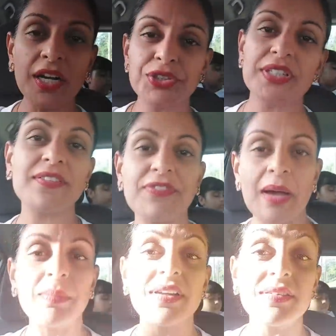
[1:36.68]
Hundreds of
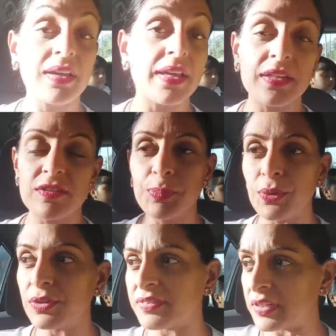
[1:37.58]
families are
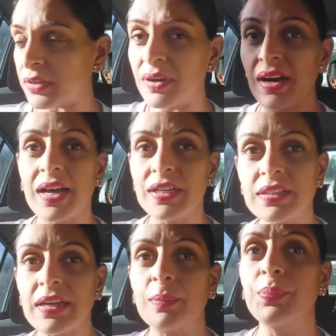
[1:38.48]
indisposed and our
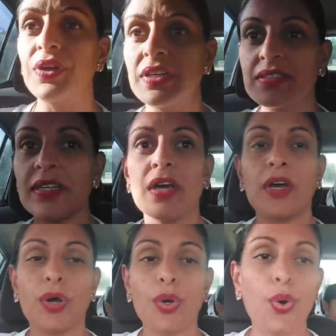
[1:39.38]
hearts and prayers
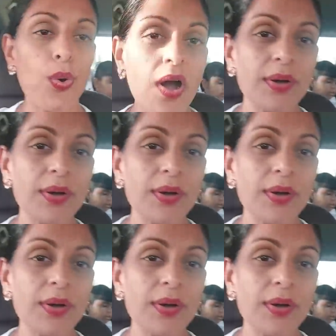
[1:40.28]
go